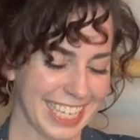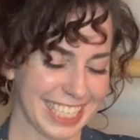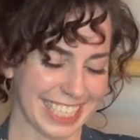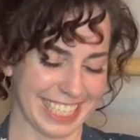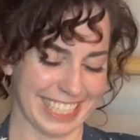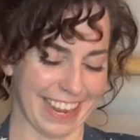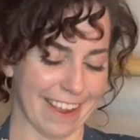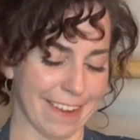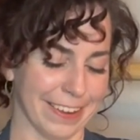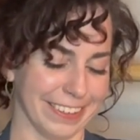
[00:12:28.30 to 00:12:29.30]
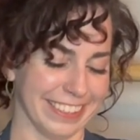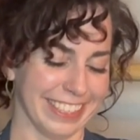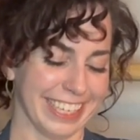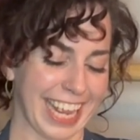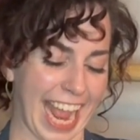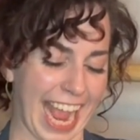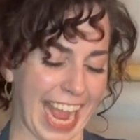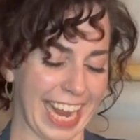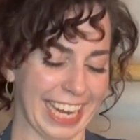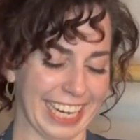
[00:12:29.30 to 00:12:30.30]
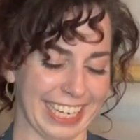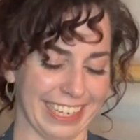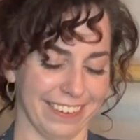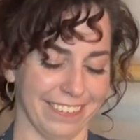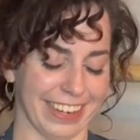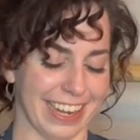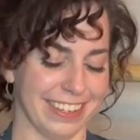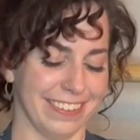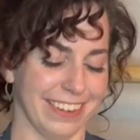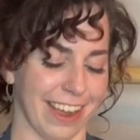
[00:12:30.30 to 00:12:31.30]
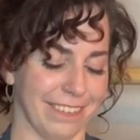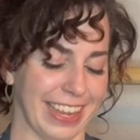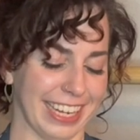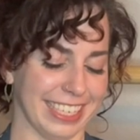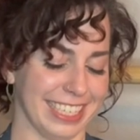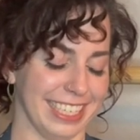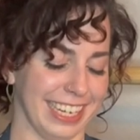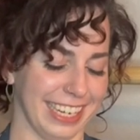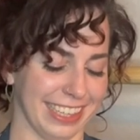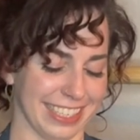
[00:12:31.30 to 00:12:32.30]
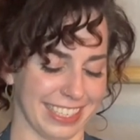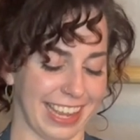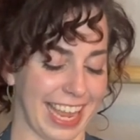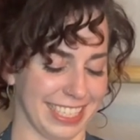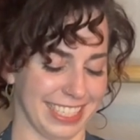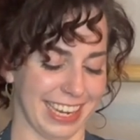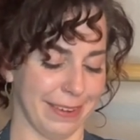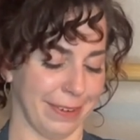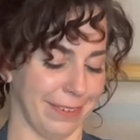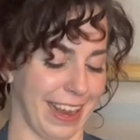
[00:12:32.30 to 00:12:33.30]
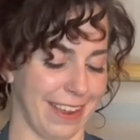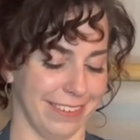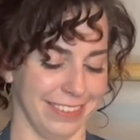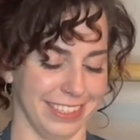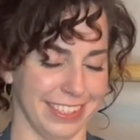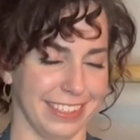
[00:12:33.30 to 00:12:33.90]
So when I got back into knitting this last time around,